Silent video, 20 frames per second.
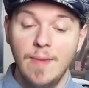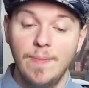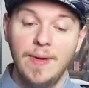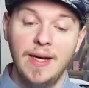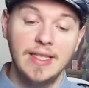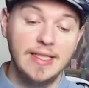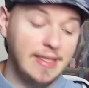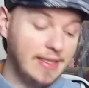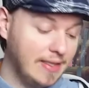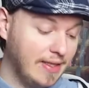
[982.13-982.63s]

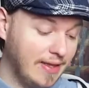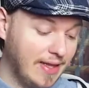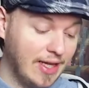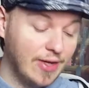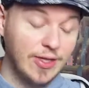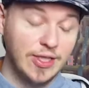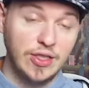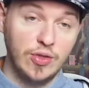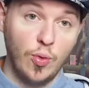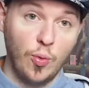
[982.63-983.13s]
but
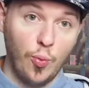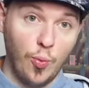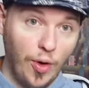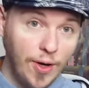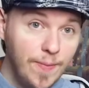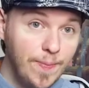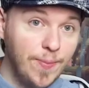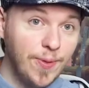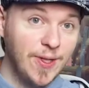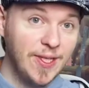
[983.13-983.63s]
there is
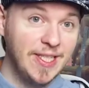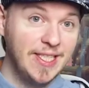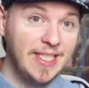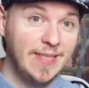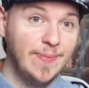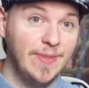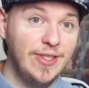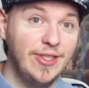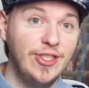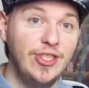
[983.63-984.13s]
one
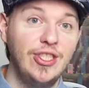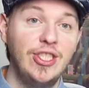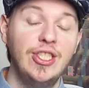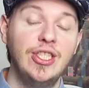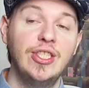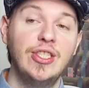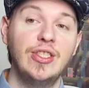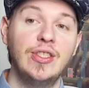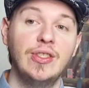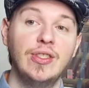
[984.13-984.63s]
policeman
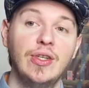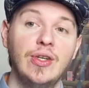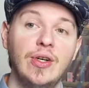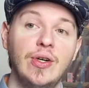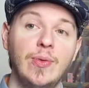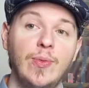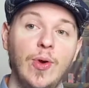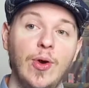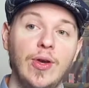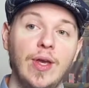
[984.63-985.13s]
she's
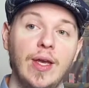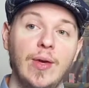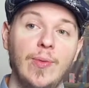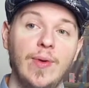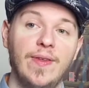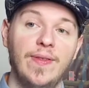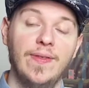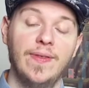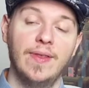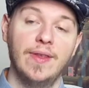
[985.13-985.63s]
working
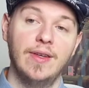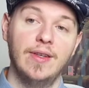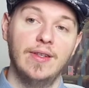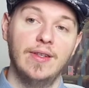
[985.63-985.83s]
with